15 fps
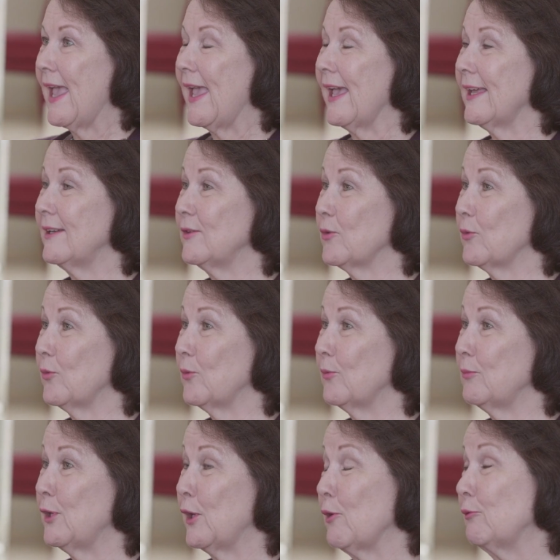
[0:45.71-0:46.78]
And,
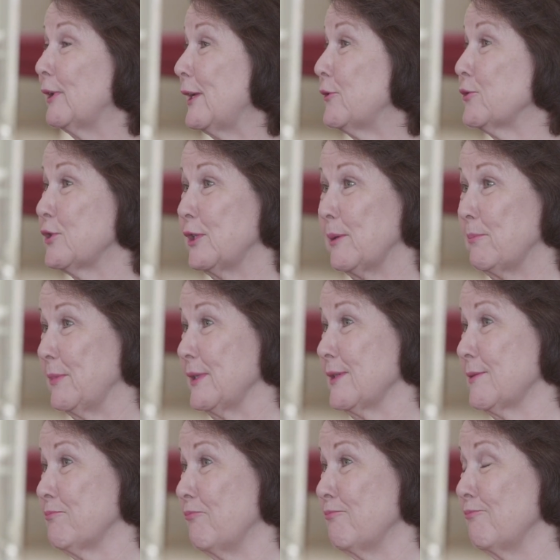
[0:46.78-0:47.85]
you know, leadership
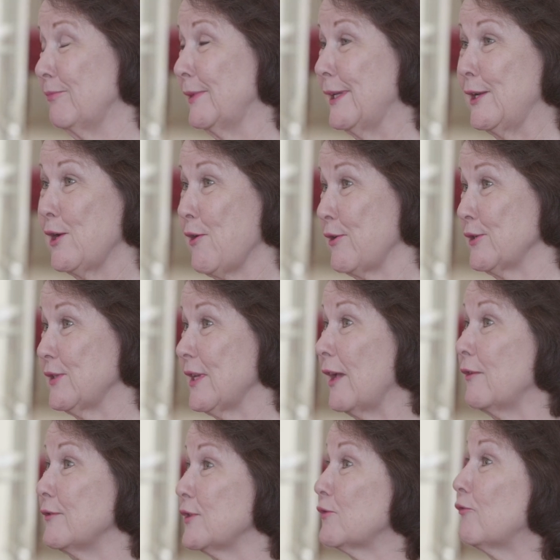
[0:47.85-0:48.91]
is leading
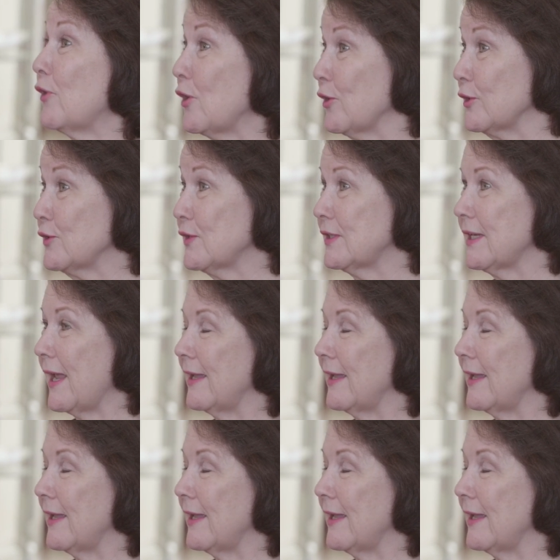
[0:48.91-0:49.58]
ourselves first.